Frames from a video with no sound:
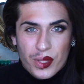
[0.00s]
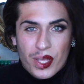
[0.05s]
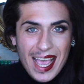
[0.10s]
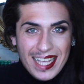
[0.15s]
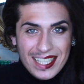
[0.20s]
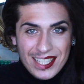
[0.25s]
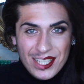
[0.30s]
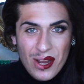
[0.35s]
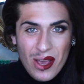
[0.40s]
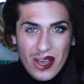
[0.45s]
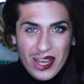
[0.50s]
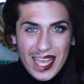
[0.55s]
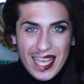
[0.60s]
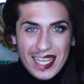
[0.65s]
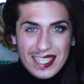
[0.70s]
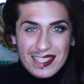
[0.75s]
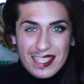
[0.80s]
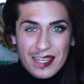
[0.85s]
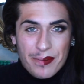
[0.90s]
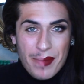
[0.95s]
As long
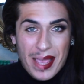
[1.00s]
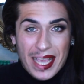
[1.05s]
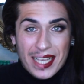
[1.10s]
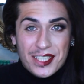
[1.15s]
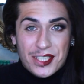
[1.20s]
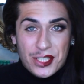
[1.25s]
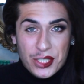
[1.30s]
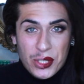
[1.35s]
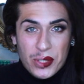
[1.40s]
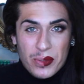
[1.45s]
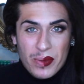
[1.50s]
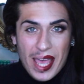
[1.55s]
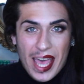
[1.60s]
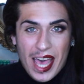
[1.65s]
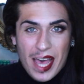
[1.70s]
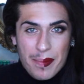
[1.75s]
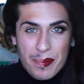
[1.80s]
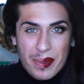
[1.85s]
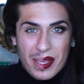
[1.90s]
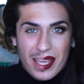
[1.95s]
as it makes you
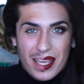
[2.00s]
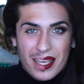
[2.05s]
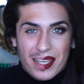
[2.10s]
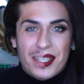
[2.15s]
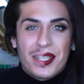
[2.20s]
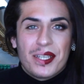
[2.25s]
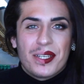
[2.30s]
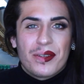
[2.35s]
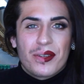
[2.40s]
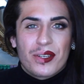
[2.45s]
happy,